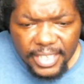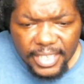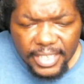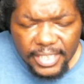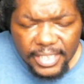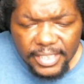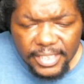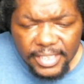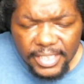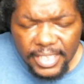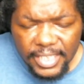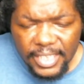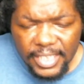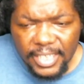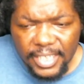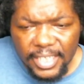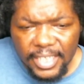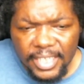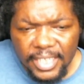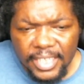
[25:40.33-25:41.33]
she
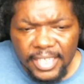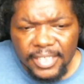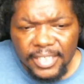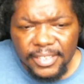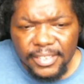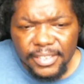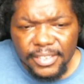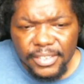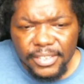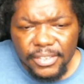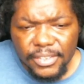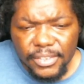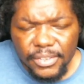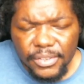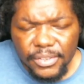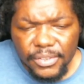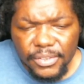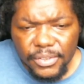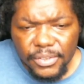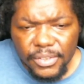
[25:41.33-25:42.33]
is
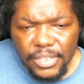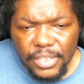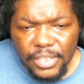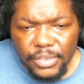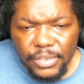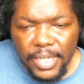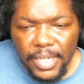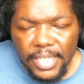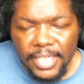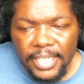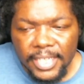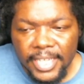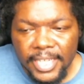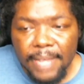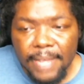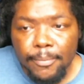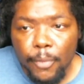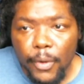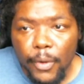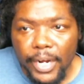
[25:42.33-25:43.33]
trying to
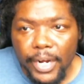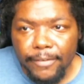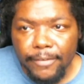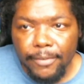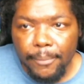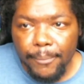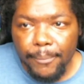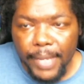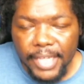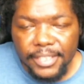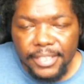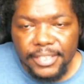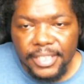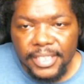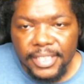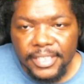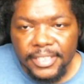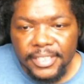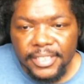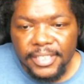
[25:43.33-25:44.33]
gain more
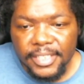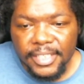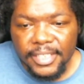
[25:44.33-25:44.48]
information